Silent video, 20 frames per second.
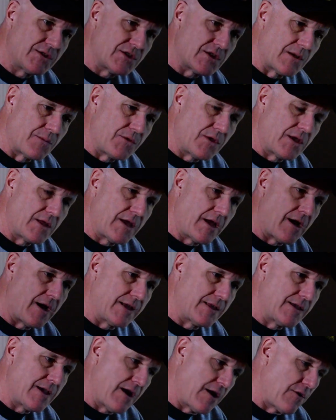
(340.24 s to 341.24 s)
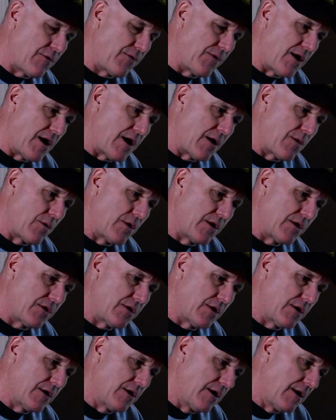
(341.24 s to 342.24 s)
something, they identify with
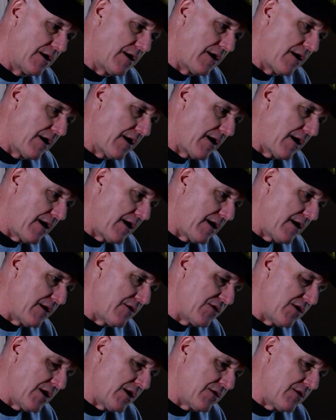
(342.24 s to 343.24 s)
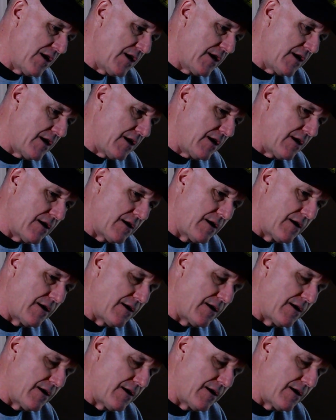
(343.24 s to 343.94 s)
it, and then they